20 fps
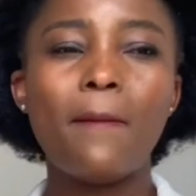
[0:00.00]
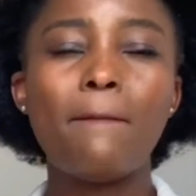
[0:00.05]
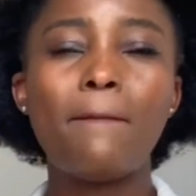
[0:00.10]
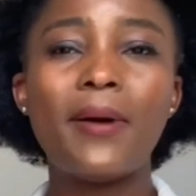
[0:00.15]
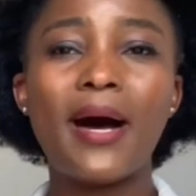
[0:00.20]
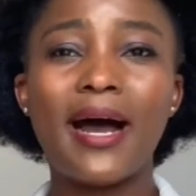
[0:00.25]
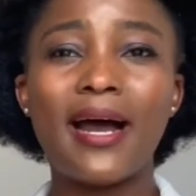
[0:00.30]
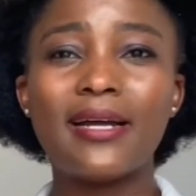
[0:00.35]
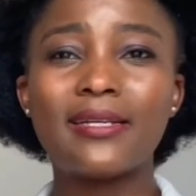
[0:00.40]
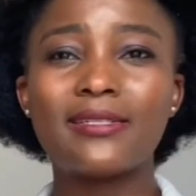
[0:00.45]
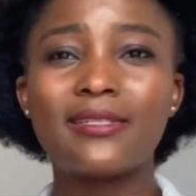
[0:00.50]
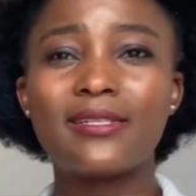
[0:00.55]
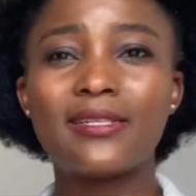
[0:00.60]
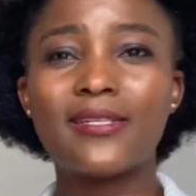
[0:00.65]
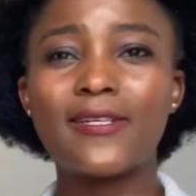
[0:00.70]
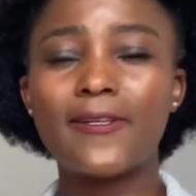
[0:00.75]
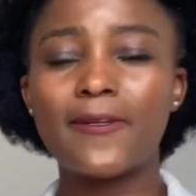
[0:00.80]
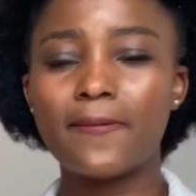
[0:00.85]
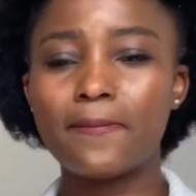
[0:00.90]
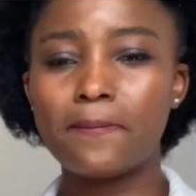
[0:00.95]

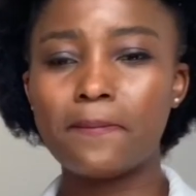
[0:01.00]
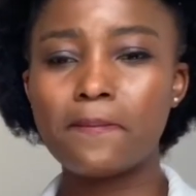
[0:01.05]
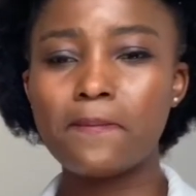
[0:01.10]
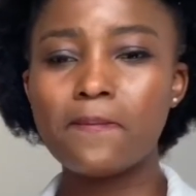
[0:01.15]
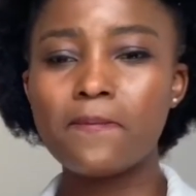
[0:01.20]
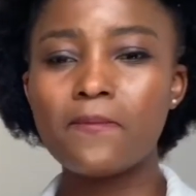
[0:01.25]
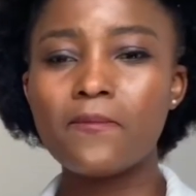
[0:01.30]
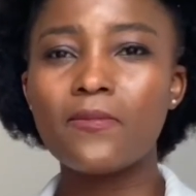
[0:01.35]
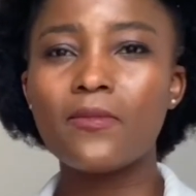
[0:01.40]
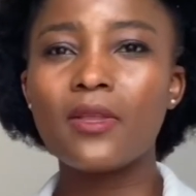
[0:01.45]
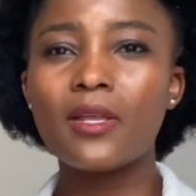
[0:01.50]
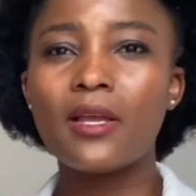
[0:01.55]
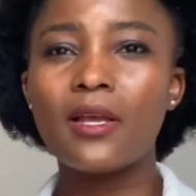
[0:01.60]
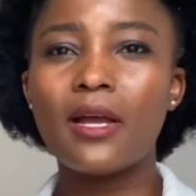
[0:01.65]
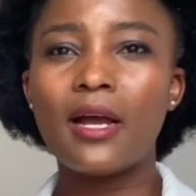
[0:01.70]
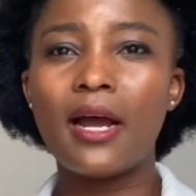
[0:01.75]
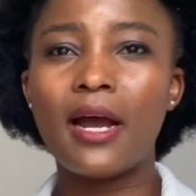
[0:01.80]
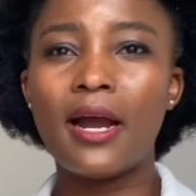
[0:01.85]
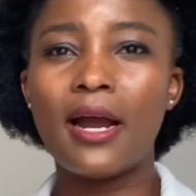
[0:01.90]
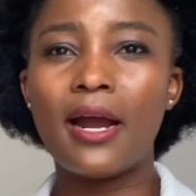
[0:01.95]
But
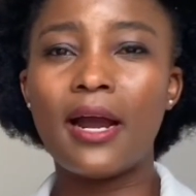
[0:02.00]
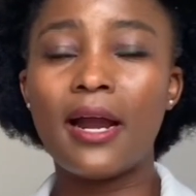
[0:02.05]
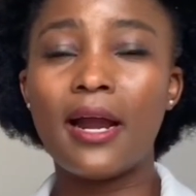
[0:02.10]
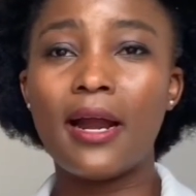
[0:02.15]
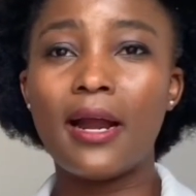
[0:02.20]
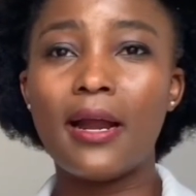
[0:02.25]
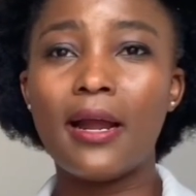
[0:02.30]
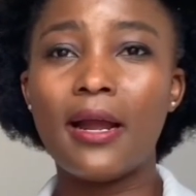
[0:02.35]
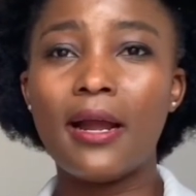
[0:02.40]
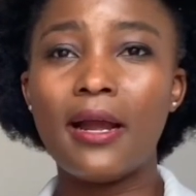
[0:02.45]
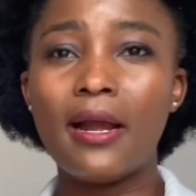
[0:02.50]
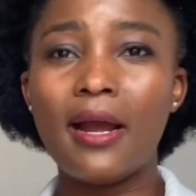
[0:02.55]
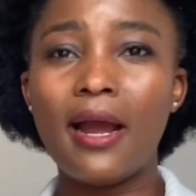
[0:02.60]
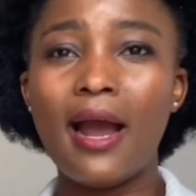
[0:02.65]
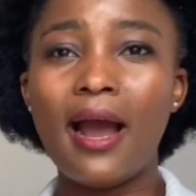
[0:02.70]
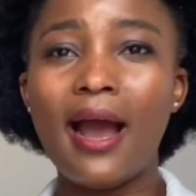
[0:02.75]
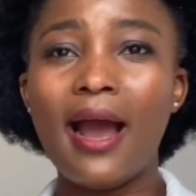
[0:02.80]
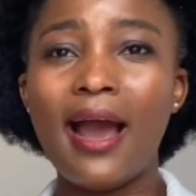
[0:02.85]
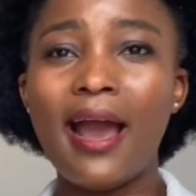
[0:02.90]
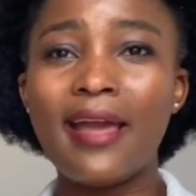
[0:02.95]
ah,
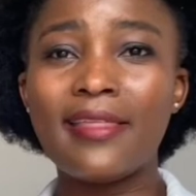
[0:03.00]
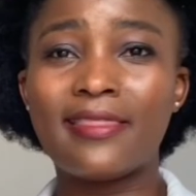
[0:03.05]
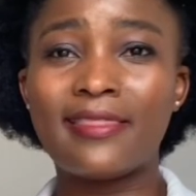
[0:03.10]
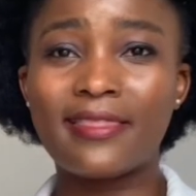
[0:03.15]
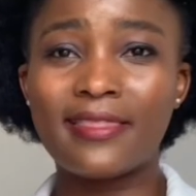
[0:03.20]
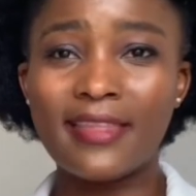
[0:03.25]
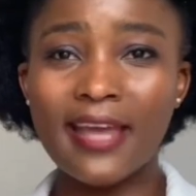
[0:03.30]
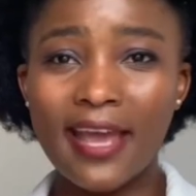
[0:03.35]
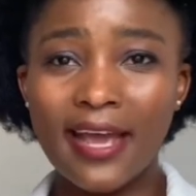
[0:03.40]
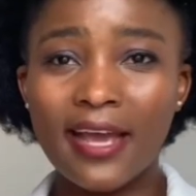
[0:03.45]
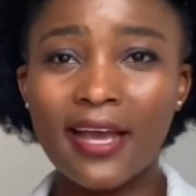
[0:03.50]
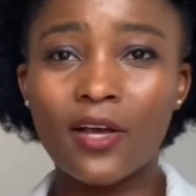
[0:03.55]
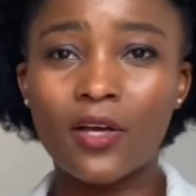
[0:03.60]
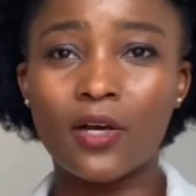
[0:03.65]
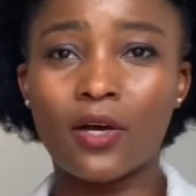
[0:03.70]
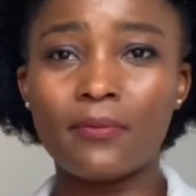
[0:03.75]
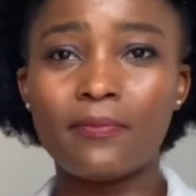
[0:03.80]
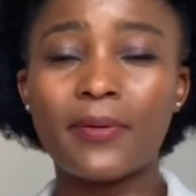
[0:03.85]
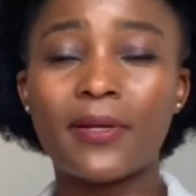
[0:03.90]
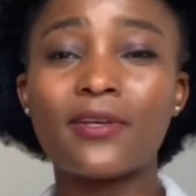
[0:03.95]
I thank
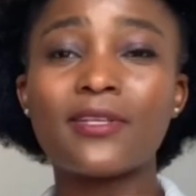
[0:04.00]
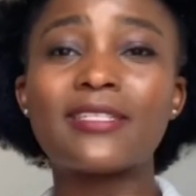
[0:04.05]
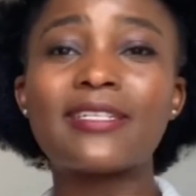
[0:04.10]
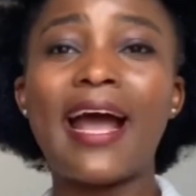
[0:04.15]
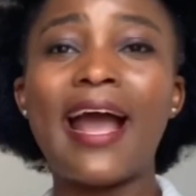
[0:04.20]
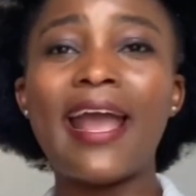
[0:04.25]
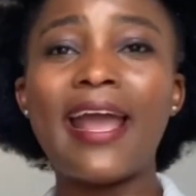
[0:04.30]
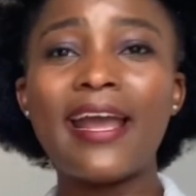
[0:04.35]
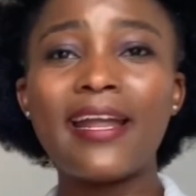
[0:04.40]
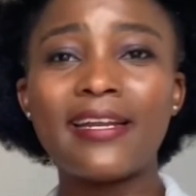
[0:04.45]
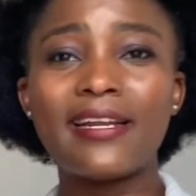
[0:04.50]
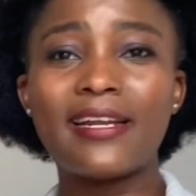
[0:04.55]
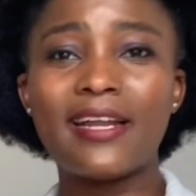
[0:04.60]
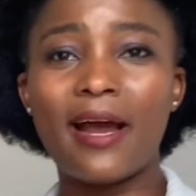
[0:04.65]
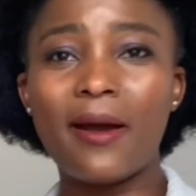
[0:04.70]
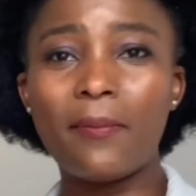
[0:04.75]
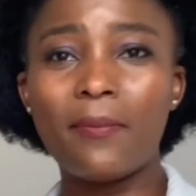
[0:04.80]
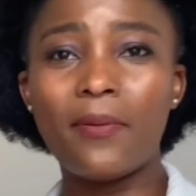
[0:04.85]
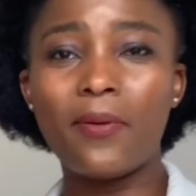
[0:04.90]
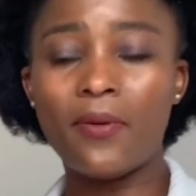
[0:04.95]
God because I ended
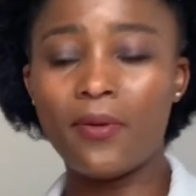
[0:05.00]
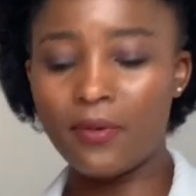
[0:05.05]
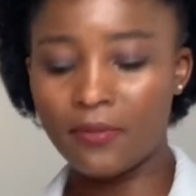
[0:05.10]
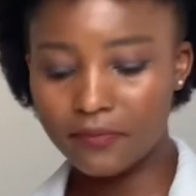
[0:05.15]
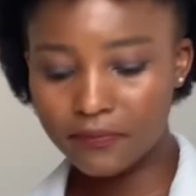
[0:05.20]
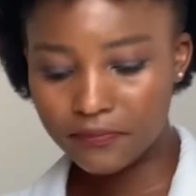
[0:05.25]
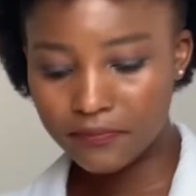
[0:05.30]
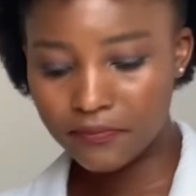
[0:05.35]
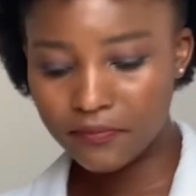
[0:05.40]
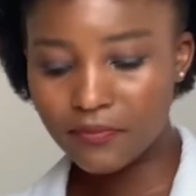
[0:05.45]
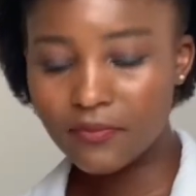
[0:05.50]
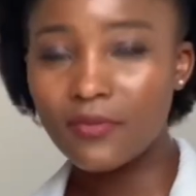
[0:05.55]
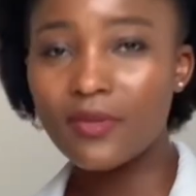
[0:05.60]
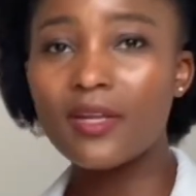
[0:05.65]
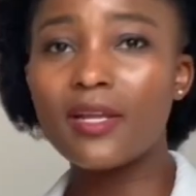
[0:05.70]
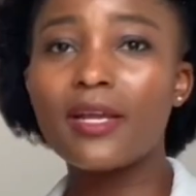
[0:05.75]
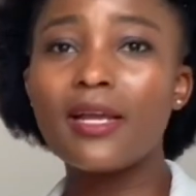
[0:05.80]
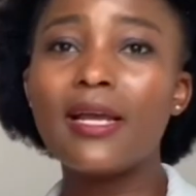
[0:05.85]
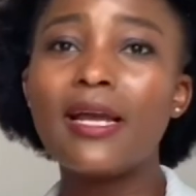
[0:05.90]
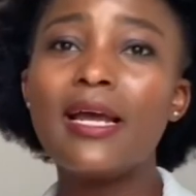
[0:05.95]
up
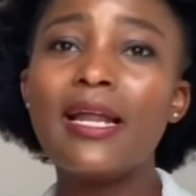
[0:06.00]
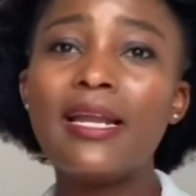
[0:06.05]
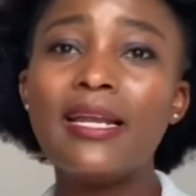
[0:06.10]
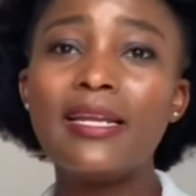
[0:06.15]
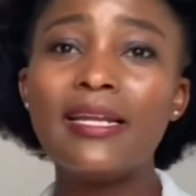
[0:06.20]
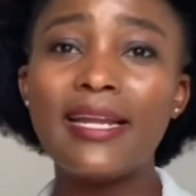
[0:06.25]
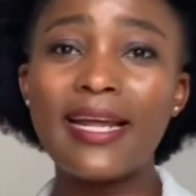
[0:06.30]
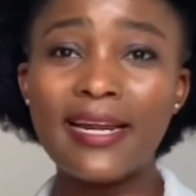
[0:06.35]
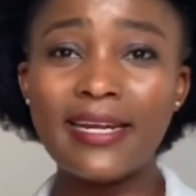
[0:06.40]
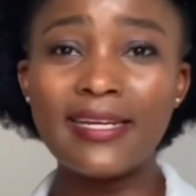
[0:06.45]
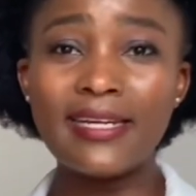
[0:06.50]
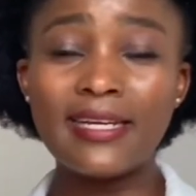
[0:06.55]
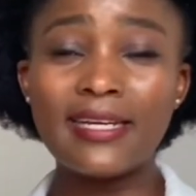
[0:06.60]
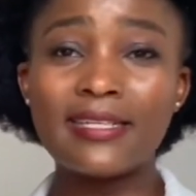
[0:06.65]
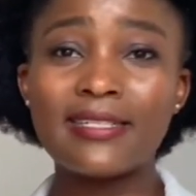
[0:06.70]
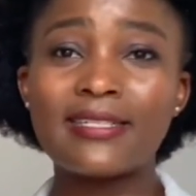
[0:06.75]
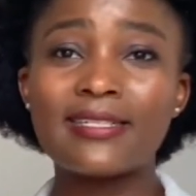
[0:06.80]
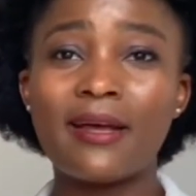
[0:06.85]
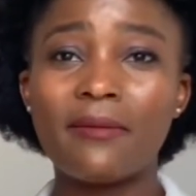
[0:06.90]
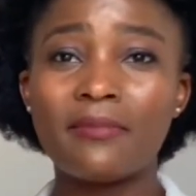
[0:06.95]

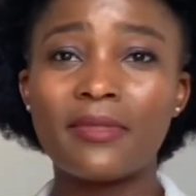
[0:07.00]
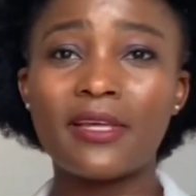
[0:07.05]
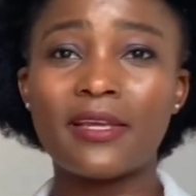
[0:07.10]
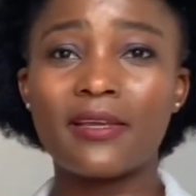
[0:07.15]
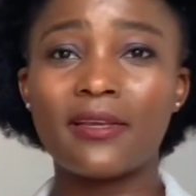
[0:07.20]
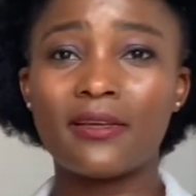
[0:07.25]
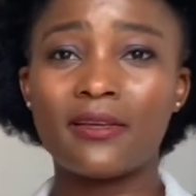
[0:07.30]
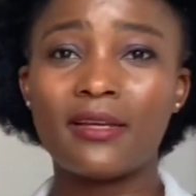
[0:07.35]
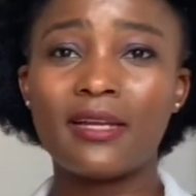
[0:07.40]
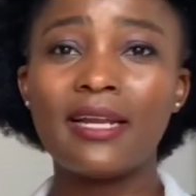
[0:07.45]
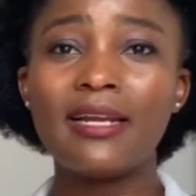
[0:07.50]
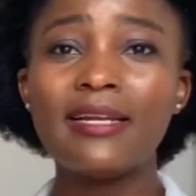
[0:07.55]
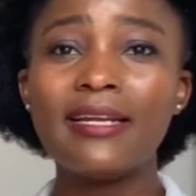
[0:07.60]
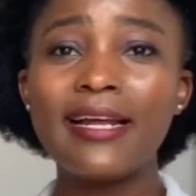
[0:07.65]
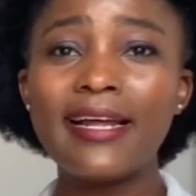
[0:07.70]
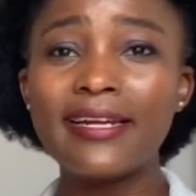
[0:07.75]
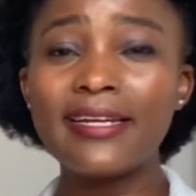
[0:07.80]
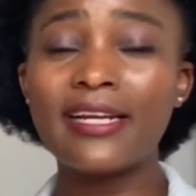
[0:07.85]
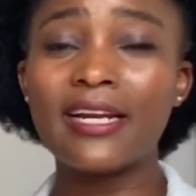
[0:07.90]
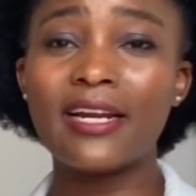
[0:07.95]
learning something,
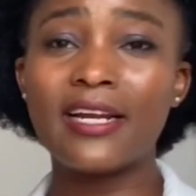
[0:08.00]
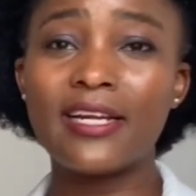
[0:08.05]
learning